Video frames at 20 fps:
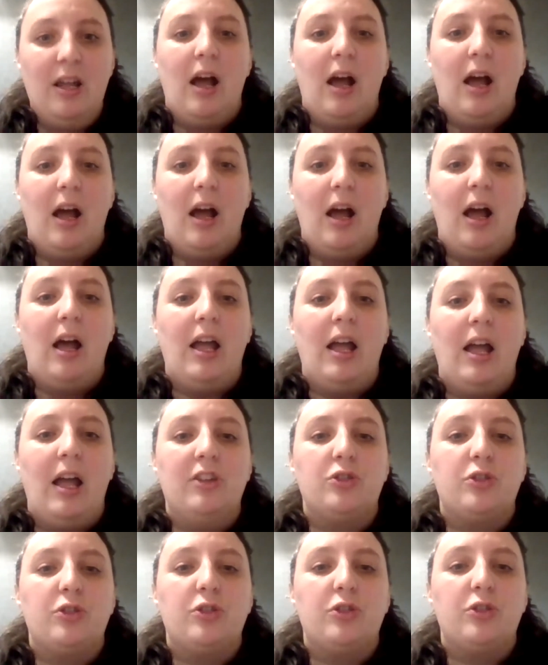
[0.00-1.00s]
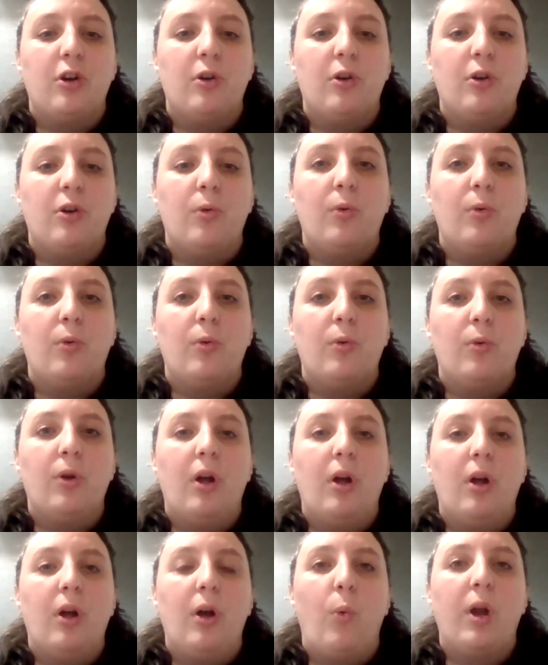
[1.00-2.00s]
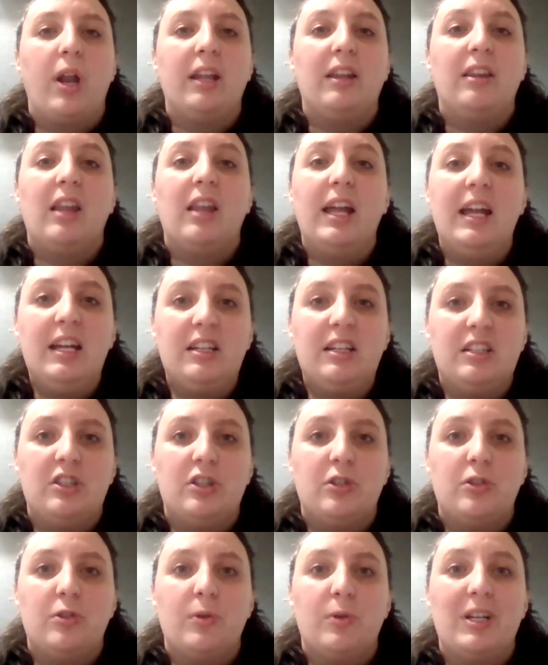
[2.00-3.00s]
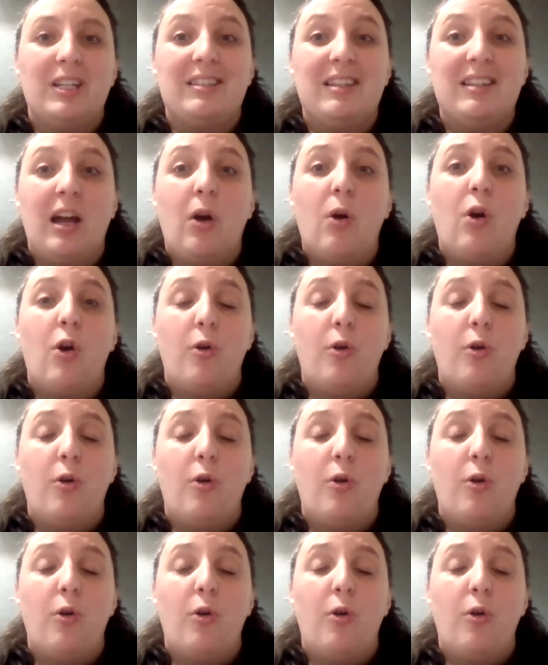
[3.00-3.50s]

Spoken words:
And so what I'd like to do is now